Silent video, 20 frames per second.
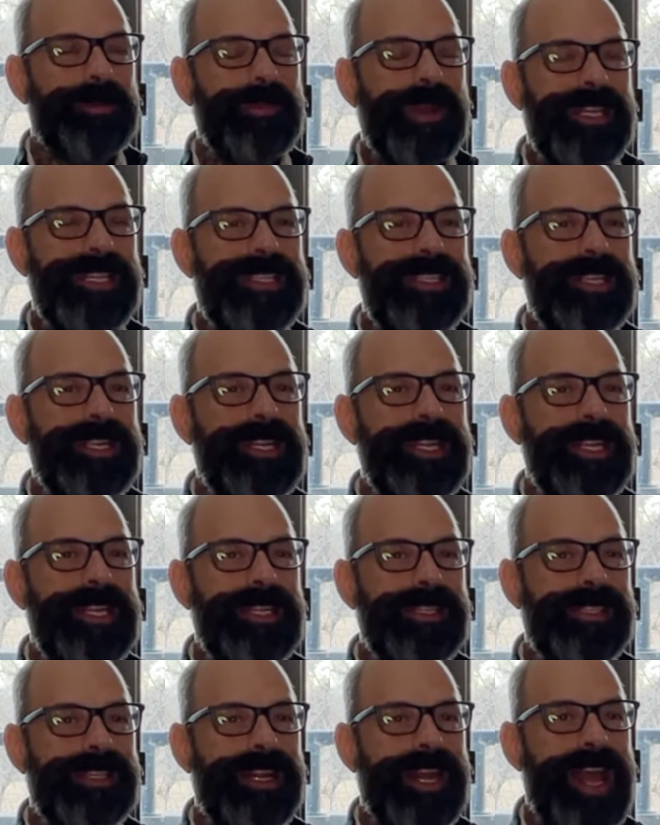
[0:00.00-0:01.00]
my
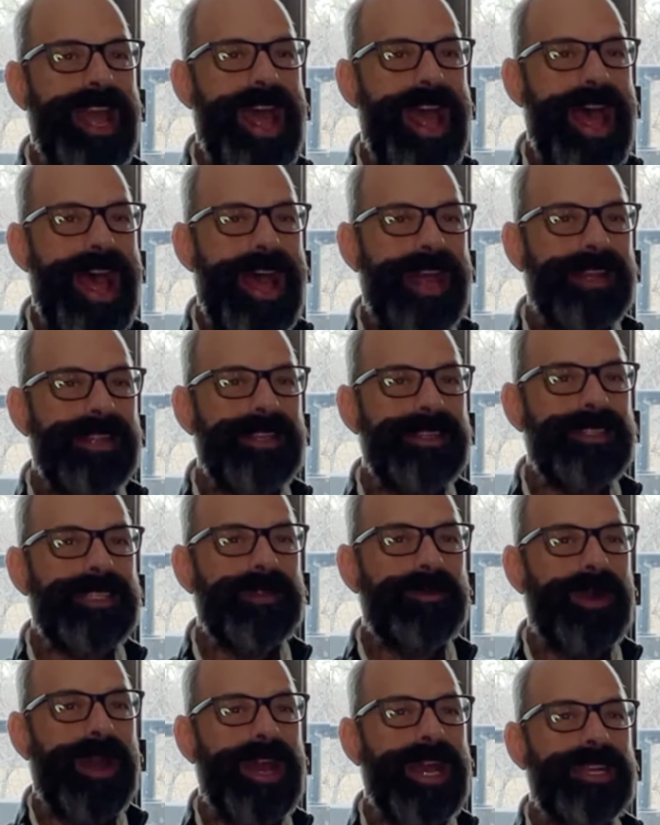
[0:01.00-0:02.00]
CDs that I had into
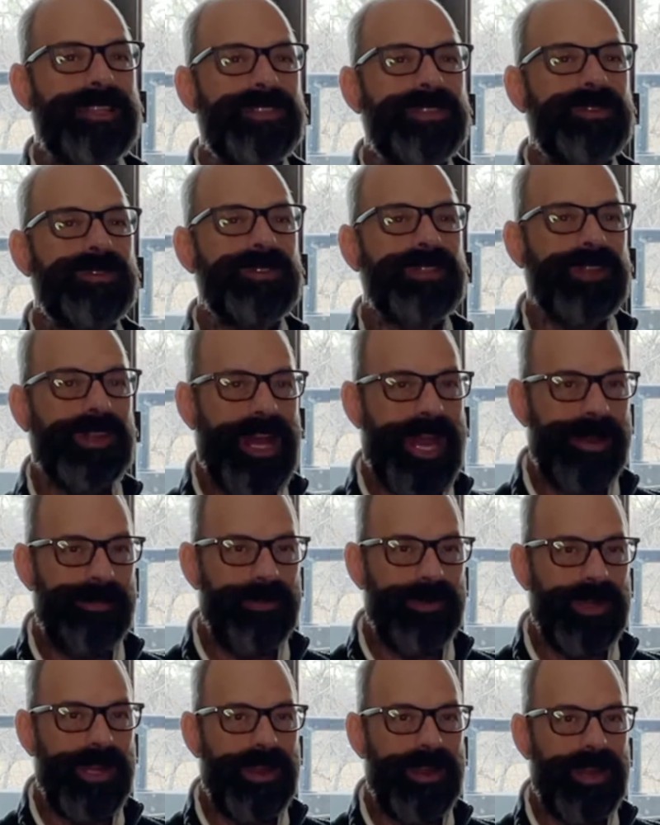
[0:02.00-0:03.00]
my iTunes
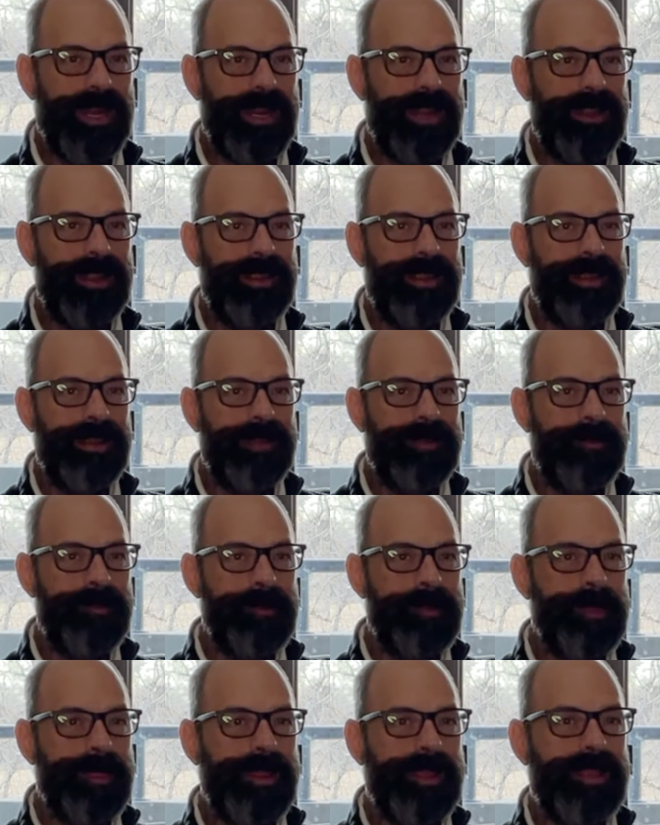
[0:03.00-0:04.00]
library
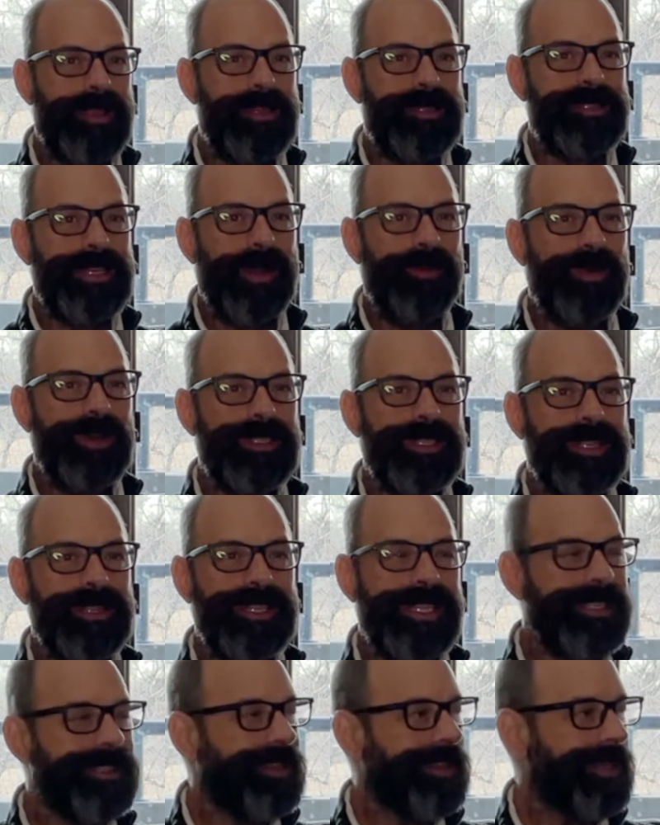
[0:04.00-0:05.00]
because I wasn't
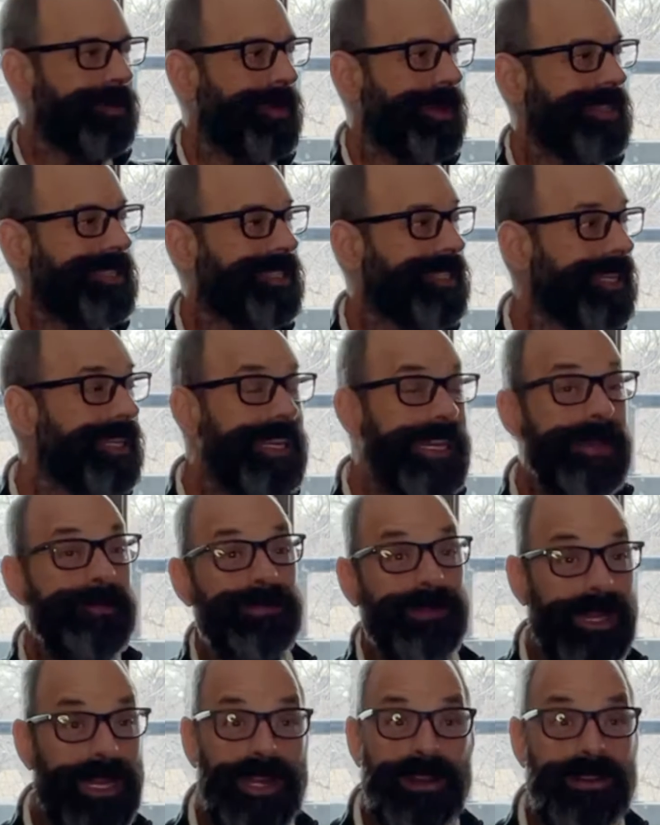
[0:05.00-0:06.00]
listening to my CD
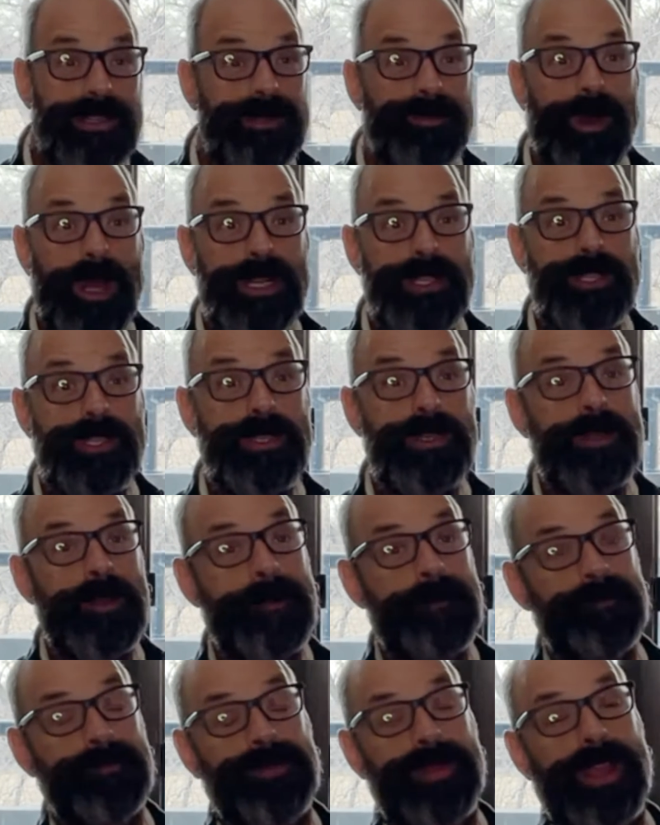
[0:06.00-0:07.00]
player as much,
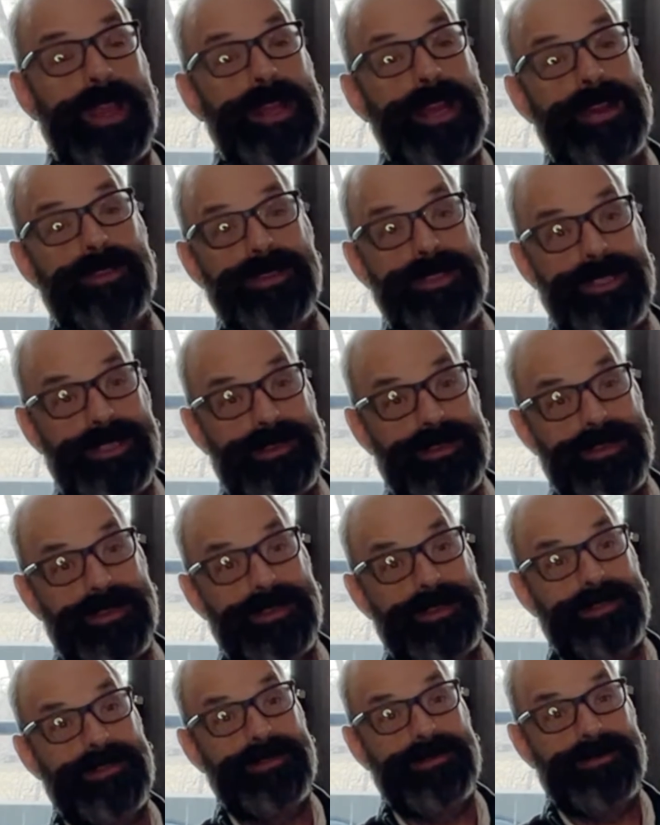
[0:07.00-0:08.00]
and I was
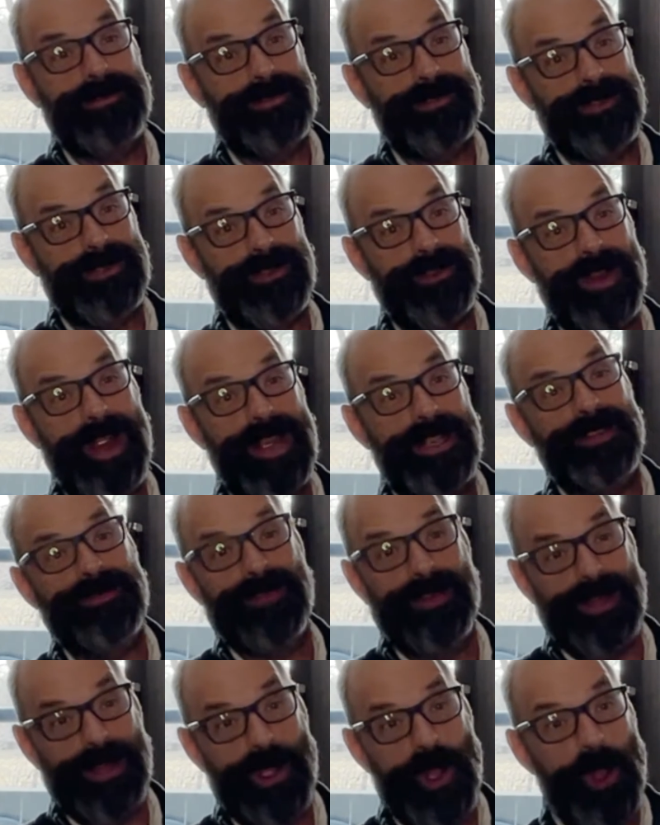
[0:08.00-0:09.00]

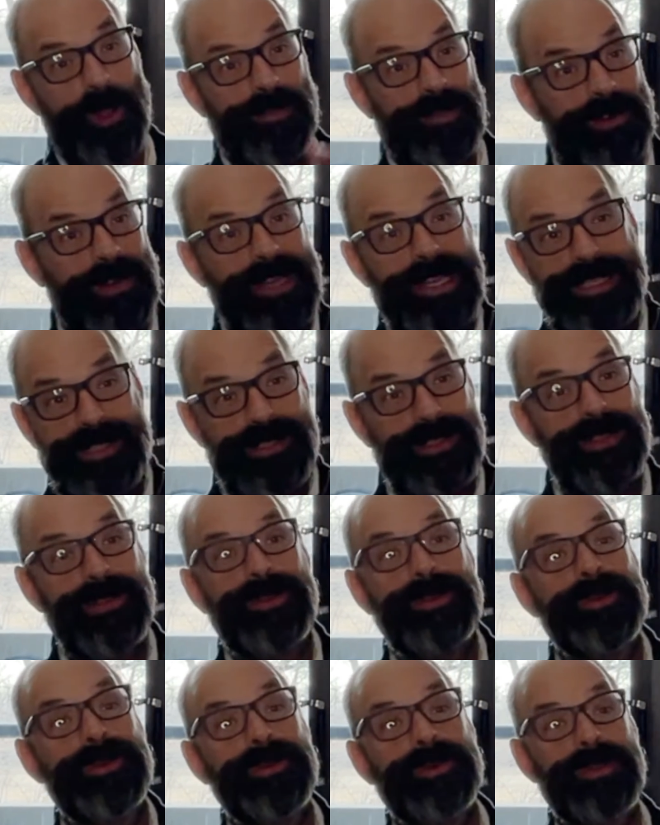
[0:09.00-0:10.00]
transferring over
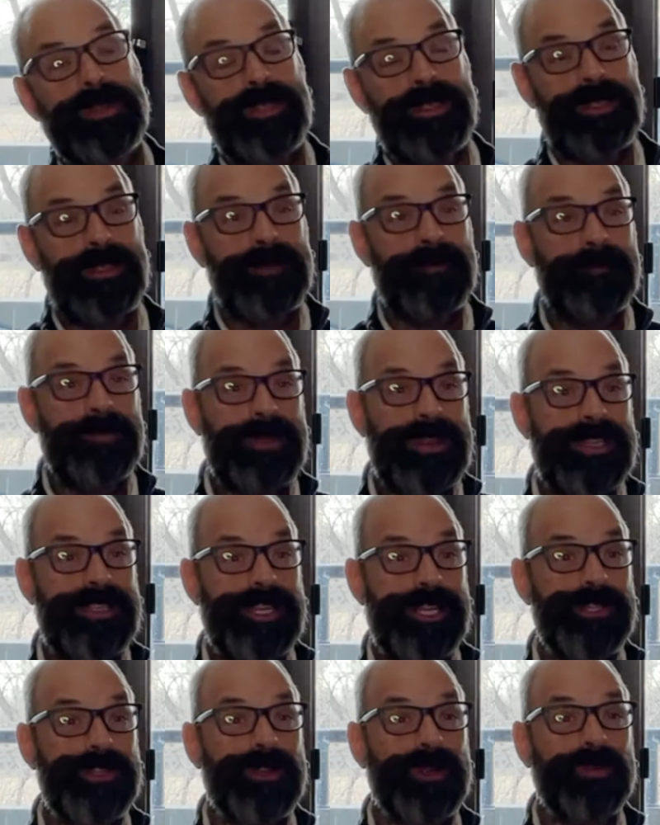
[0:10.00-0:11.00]
into the
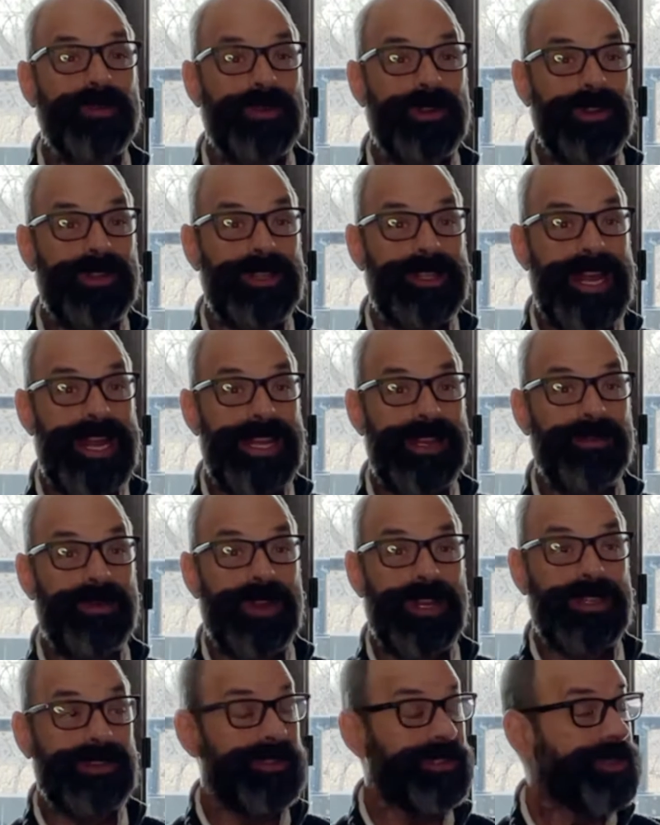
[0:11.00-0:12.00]
digital world, and I didn't
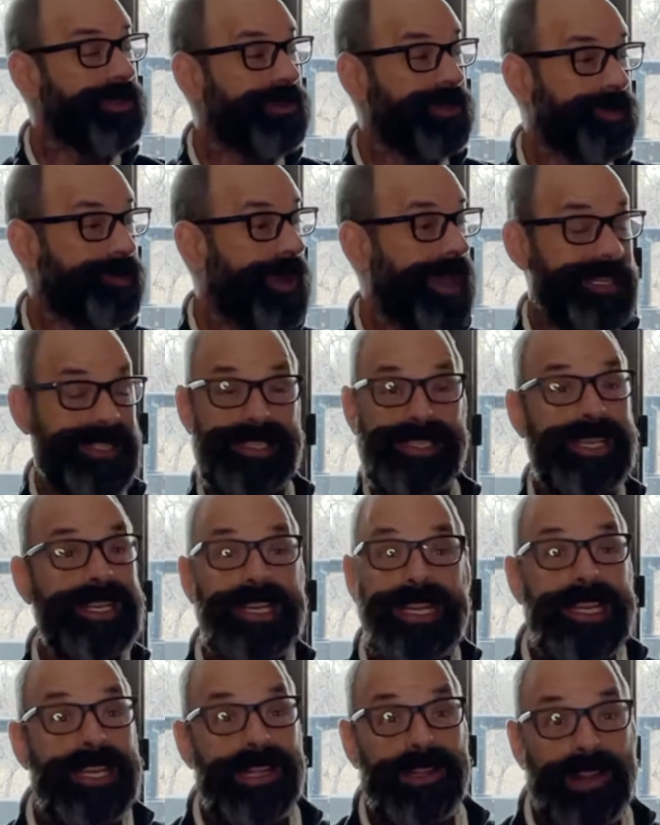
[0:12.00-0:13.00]
want to lose my
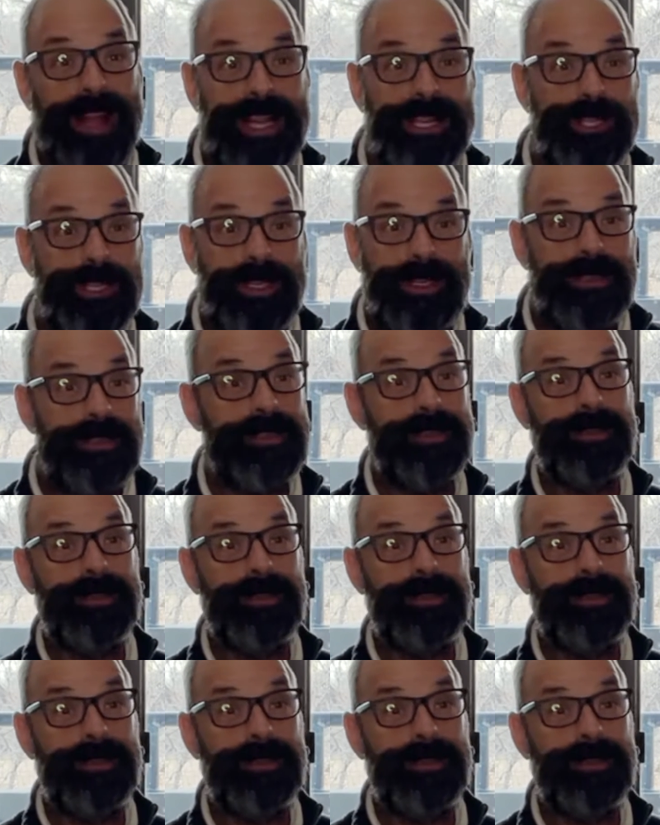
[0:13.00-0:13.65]
CD collection